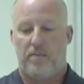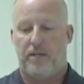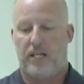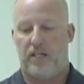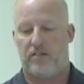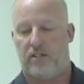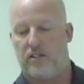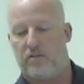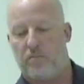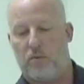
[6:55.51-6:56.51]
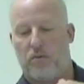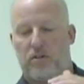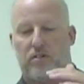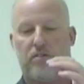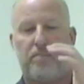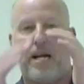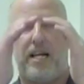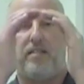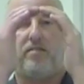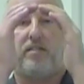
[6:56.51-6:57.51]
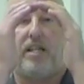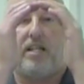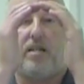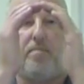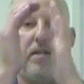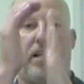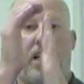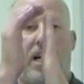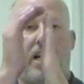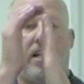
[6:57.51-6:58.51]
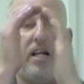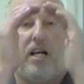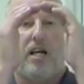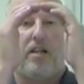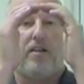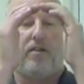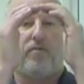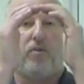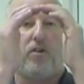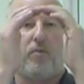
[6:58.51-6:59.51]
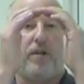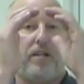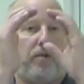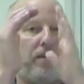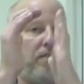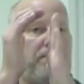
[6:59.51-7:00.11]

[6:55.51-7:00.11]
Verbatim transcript: because there is more space in the midline, therefore we, we have